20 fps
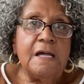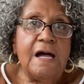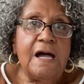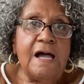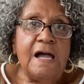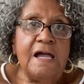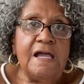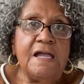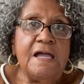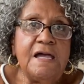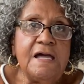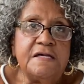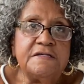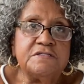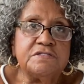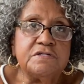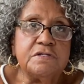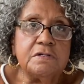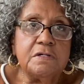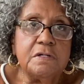I
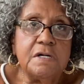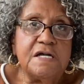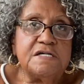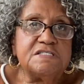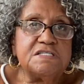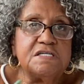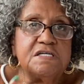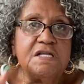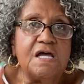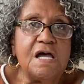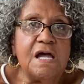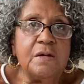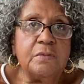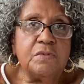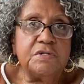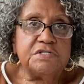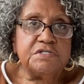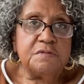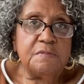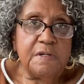asked her, I said, I
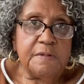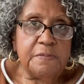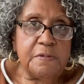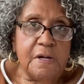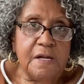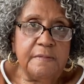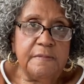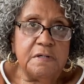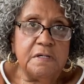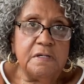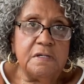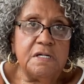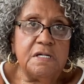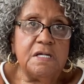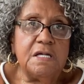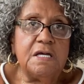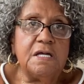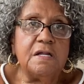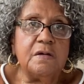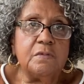went to my
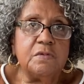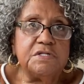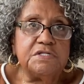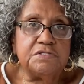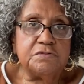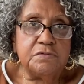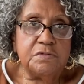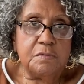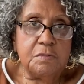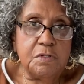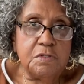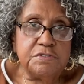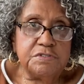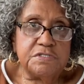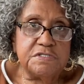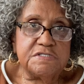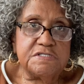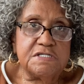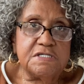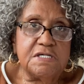primary and I went to
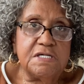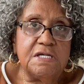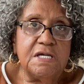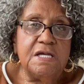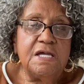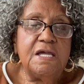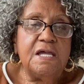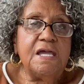emergency.